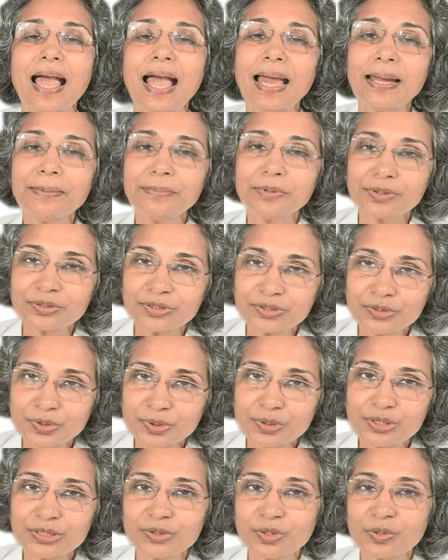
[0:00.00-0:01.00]
I am Dr.
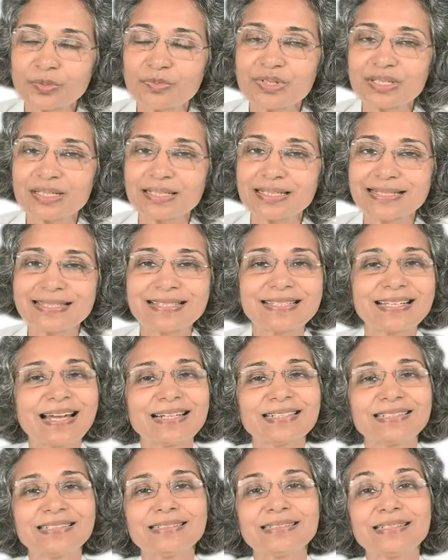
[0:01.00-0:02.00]
Jolie Thompson,
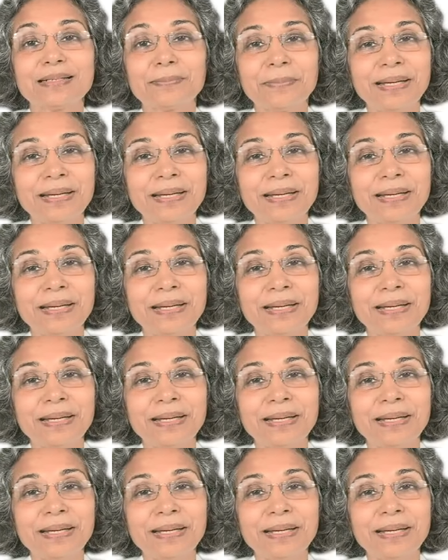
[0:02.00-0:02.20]
started